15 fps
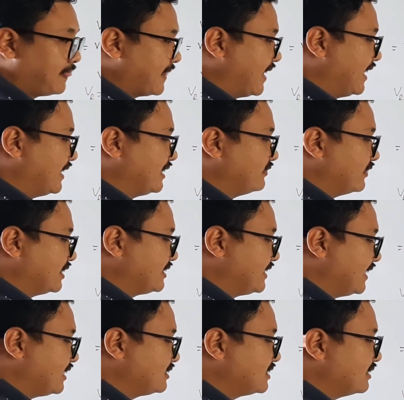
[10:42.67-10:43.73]
and if I
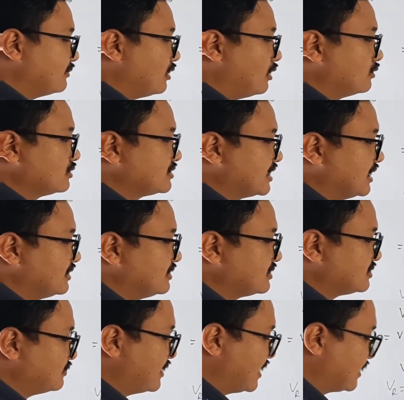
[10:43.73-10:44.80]
take them outside this
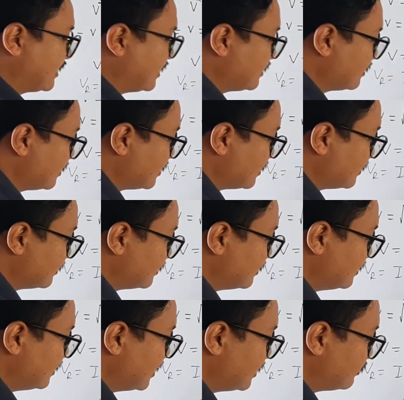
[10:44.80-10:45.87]
bracket,
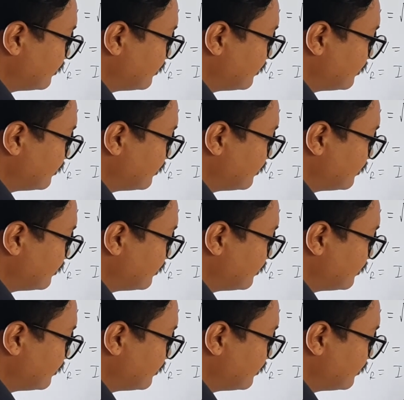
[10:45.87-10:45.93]
then